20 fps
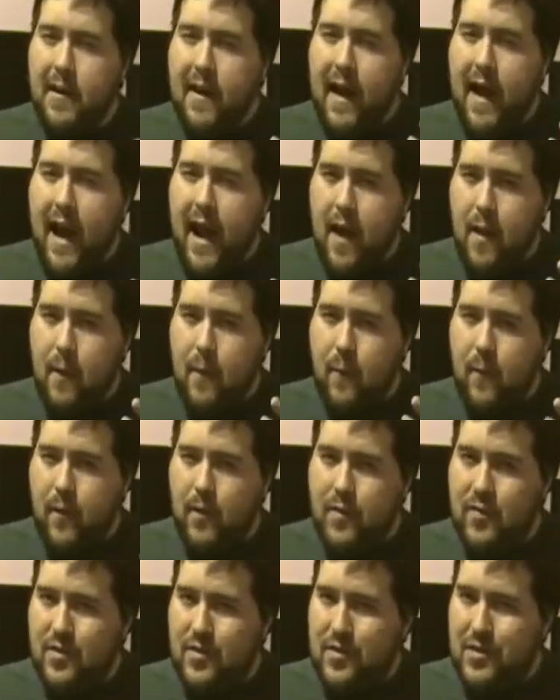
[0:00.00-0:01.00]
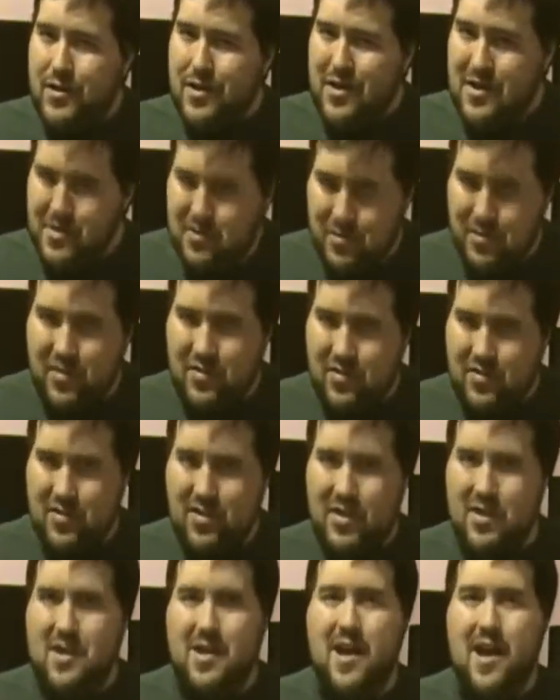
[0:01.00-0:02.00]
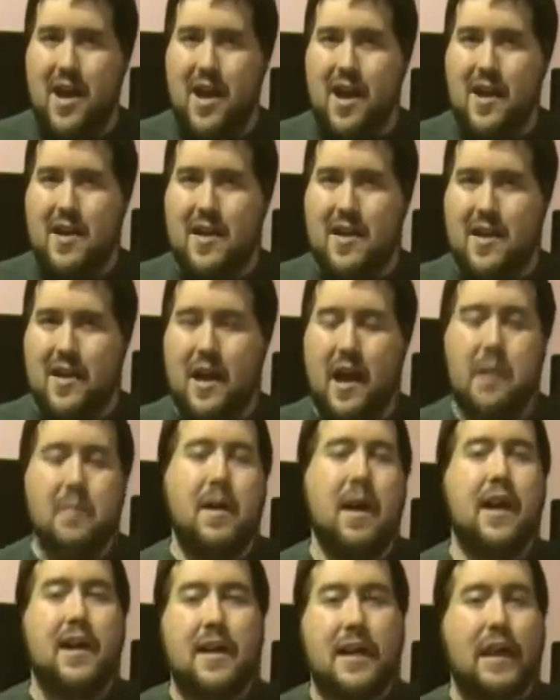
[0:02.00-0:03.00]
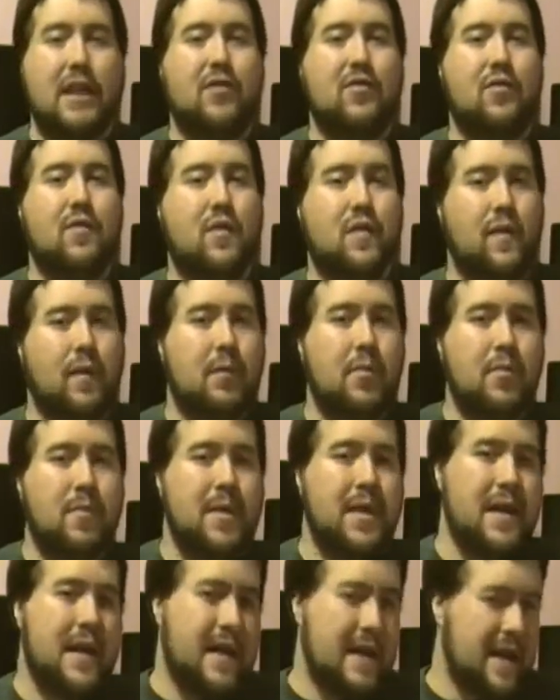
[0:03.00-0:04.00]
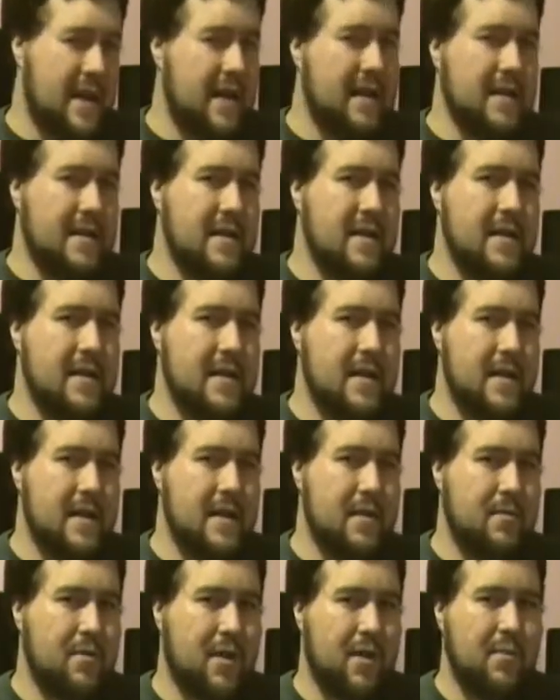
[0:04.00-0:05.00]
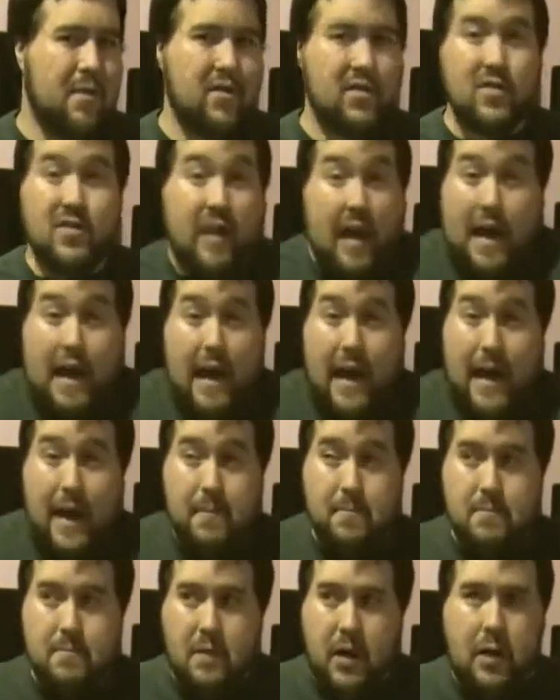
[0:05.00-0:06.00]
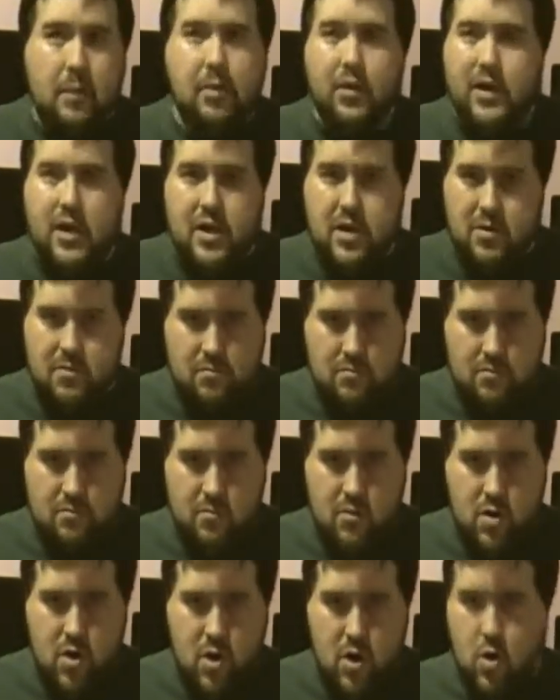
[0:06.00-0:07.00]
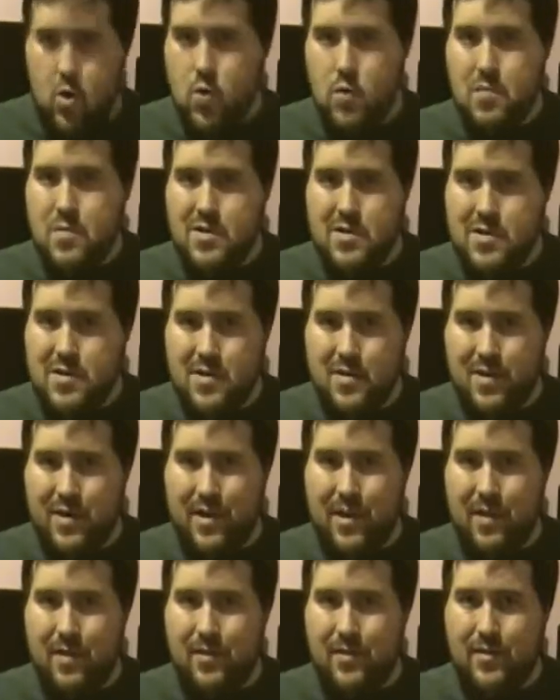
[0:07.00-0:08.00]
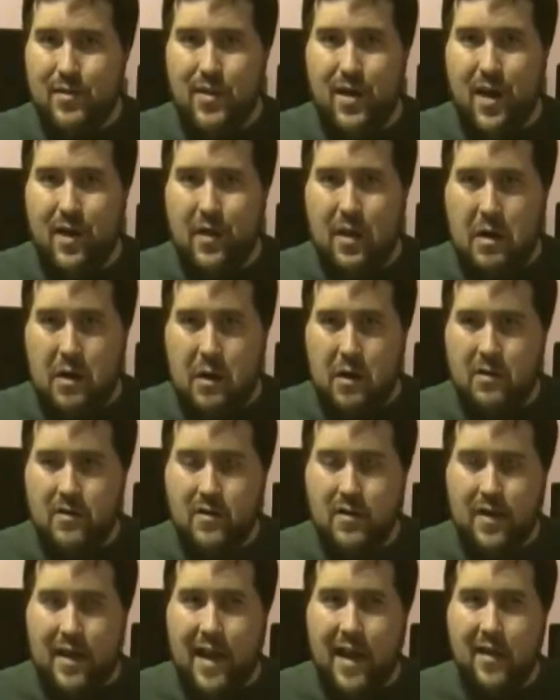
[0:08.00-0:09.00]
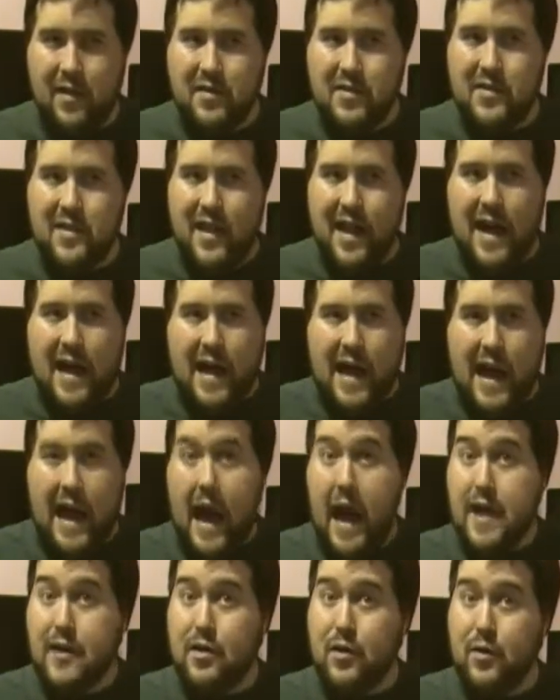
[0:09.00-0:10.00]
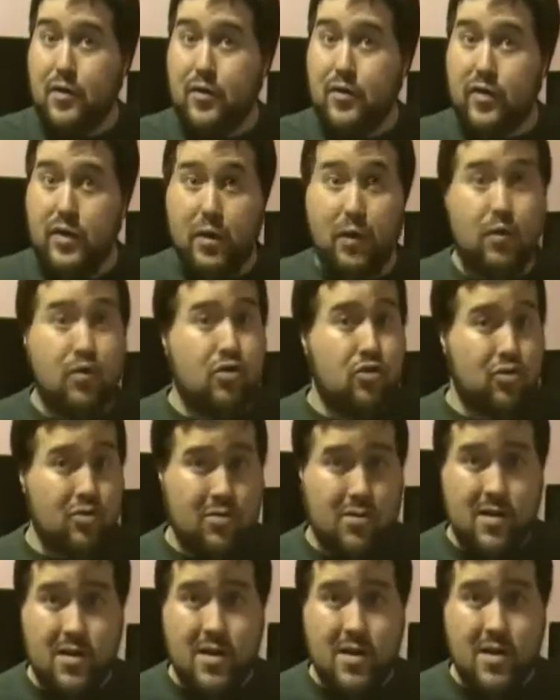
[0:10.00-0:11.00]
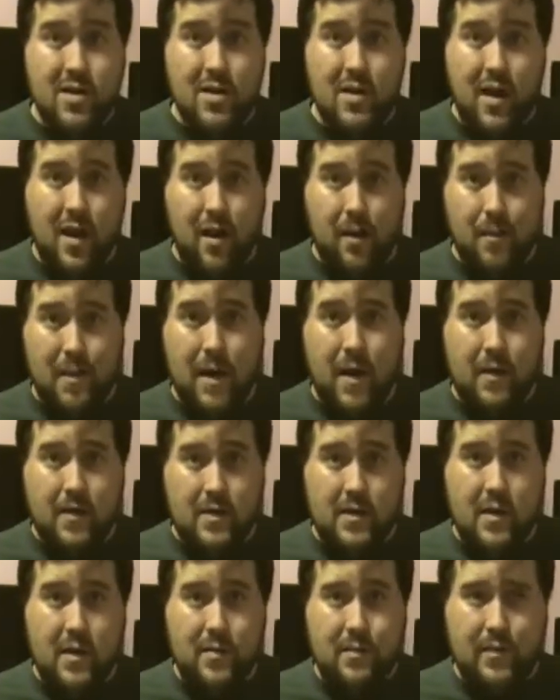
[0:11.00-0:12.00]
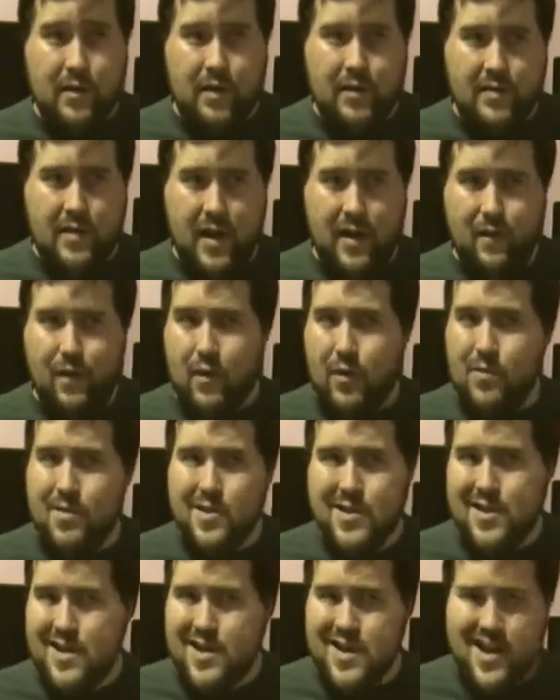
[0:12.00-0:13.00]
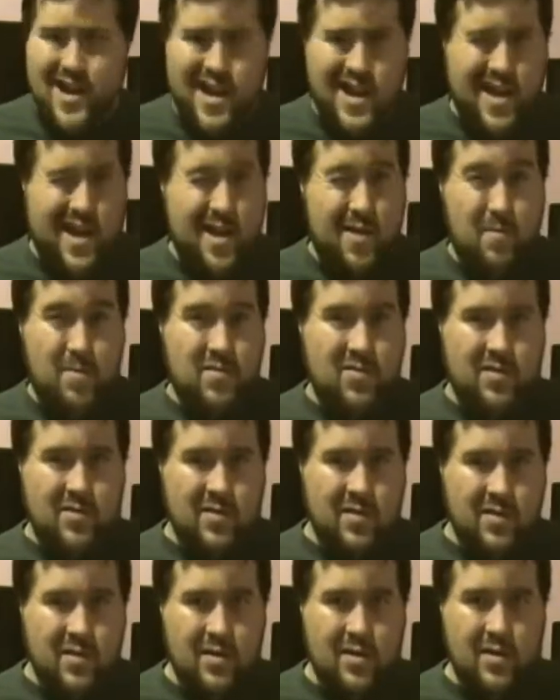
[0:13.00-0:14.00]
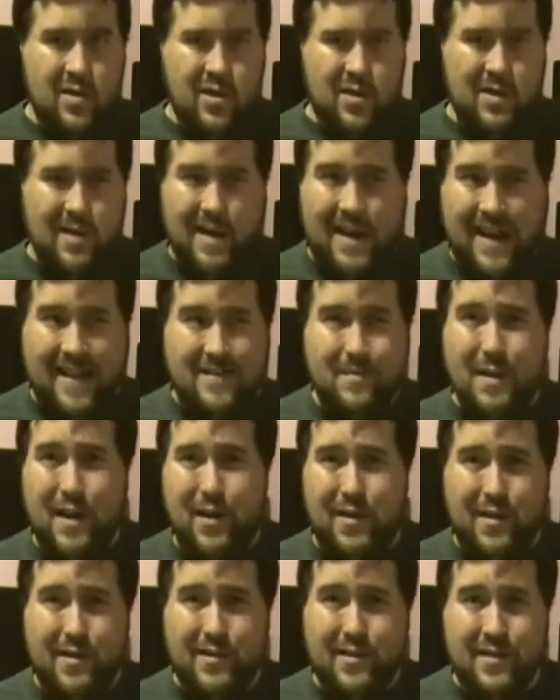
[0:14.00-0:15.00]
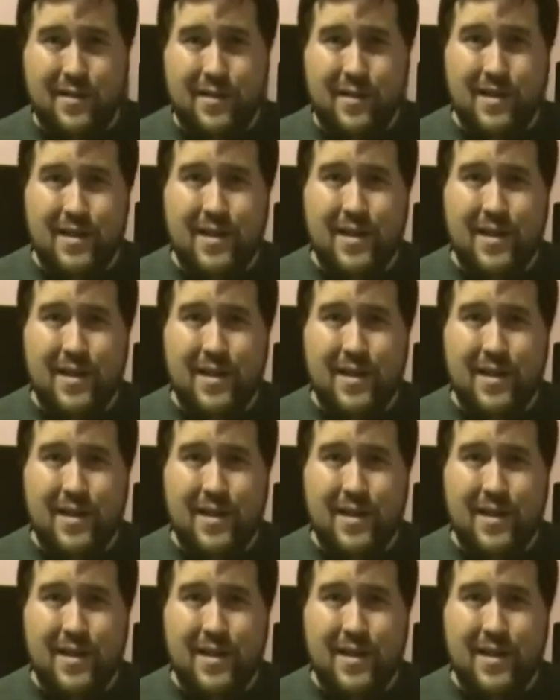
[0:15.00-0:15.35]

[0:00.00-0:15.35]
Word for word: But I was interested, and it caught my attention from the beginning, pretty much, because I'm a complete noob when it comes to anything Guardians of the Galaxy. I know zilch about them, aside from names, and that's about it.